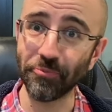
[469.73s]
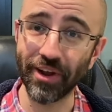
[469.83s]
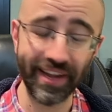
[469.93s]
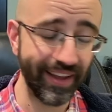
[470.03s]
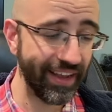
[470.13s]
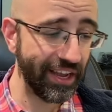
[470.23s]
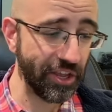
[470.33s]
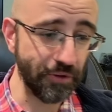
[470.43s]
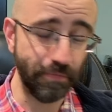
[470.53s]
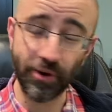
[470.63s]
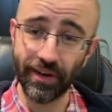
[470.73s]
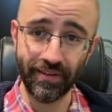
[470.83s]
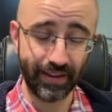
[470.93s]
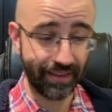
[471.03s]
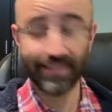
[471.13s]
right? You put
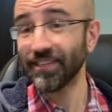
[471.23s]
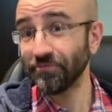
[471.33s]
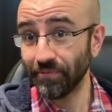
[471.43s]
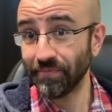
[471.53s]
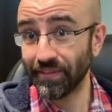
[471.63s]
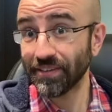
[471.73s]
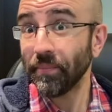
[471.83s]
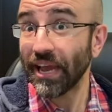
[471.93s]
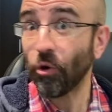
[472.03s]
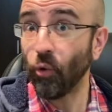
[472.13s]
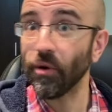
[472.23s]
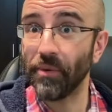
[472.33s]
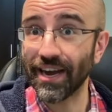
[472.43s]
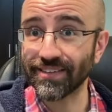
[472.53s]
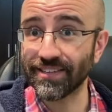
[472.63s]
because this is this is gonna be a core
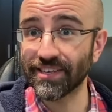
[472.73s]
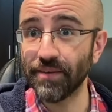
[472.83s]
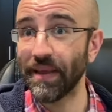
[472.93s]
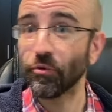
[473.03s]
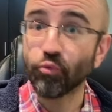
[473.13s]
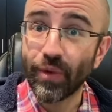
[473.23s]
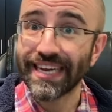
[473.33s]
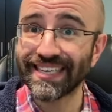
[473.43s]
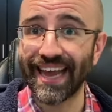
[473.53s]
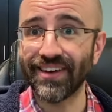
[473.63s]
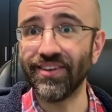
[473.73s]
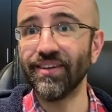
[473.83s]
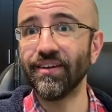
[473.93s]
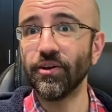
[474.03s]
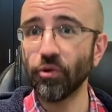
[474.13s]
box. This is gonna be a retail
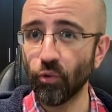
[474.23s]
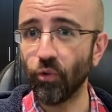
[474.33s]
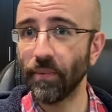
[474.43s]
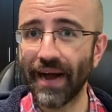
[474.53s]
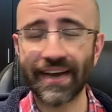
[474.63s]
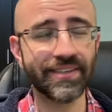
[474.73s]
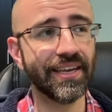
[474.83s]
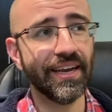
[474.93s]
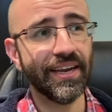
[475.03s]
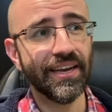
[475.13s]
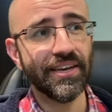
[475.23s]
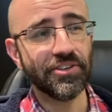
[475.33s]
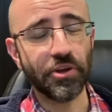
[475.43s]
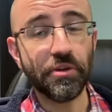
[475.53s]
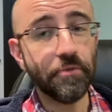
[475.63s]
core box.
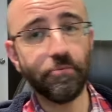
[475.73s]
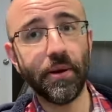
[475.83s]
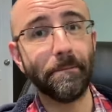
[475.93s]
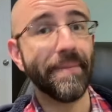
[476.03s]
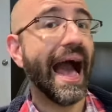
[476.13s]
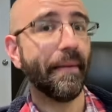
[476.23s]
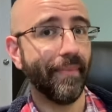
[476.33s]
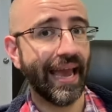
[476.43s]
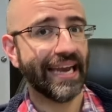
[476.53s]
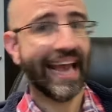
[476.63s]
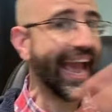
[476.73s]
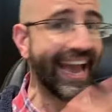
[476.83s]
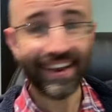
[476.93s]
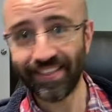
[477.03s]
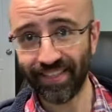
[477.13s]
So you put Batman
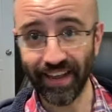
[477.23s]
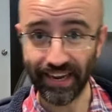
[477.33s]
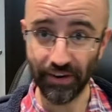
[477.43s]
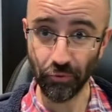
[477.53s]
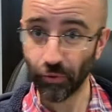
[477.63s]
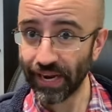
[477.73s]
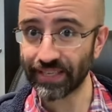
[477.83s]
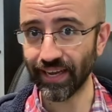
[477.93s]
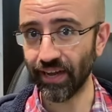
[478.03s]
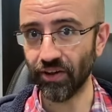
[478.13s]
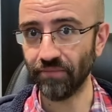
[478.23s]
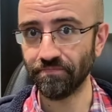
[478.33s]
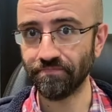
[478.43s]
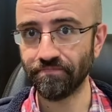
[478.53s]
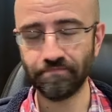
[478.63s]
anything in retail,
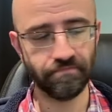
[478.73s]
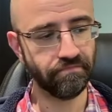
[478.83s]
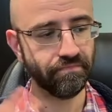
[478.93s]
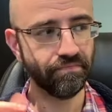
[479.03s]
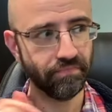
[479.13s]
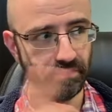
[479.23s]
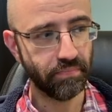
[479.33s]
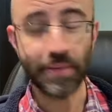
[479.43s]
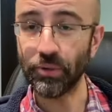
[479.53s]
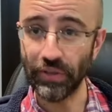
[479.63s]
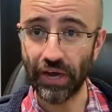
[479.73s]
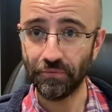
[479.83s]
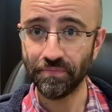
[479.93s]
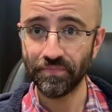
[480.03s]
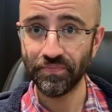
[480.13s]
people
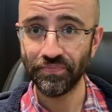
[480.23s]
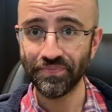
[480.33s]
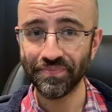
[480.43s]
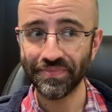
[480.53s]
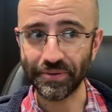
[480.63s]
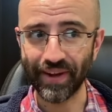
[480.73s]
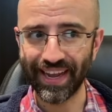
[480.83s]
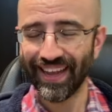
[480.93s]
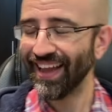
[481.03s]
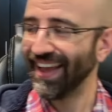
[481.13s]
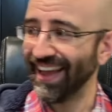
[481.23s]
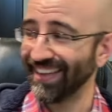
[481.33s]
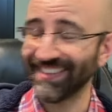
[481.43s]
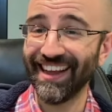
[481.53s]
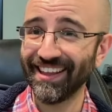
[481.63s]
know, right?
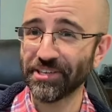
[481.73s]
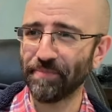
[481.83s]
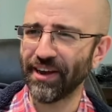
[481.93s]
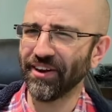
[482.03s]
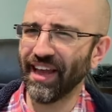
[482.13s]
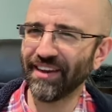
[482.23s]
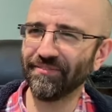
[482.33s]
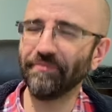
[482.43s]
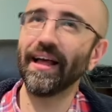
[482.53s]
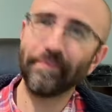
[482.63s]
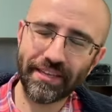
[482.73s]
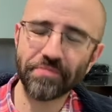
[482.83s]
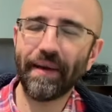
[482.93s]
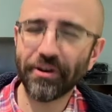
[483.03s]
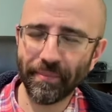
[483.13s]
it's not like Spider Geddon. I mean,
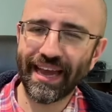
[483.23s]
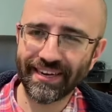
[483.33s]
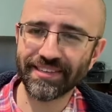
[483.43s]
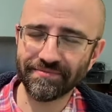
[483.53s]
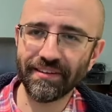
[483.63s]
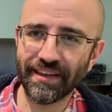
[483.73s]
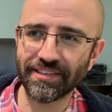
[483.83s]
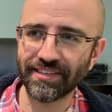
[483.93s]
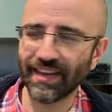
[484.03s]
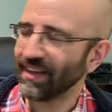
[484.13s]
Spider Man is is